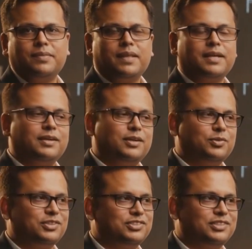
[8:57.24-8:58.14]
Another
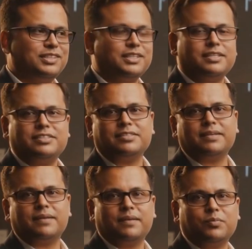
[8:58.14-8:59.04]
question is
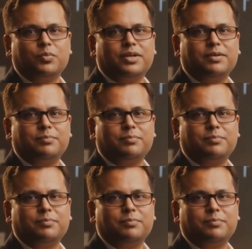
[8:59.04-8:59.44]
what